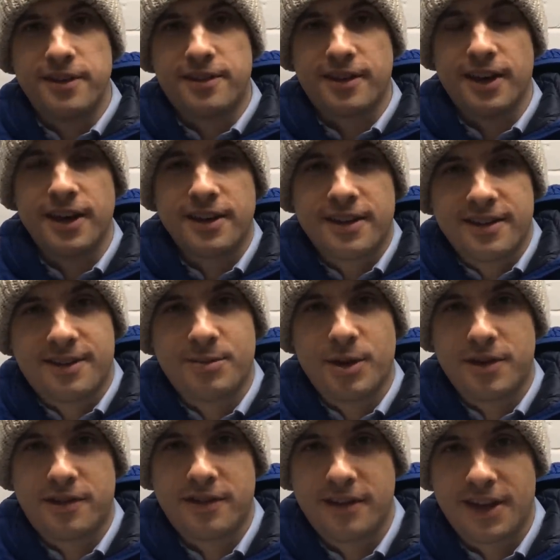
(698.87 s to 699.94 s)
inside because I'm
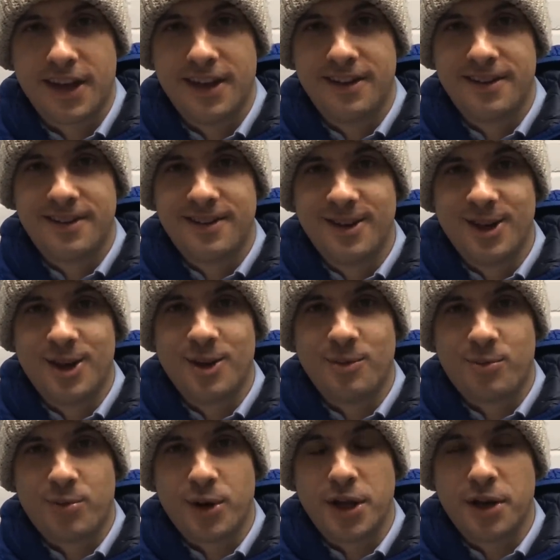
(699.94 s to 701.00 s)
actually getting
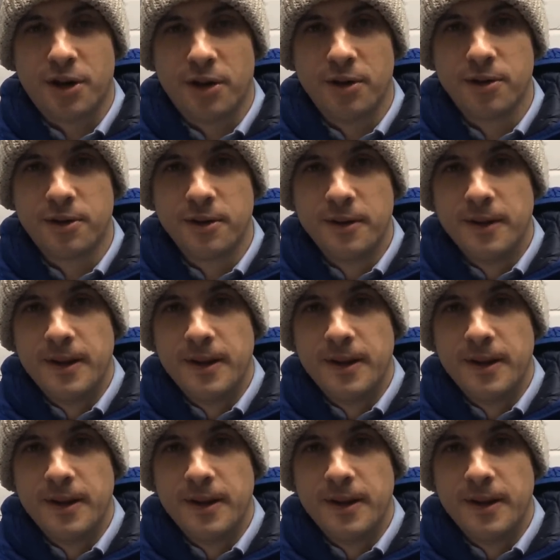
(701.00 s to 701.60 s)
pretty cold.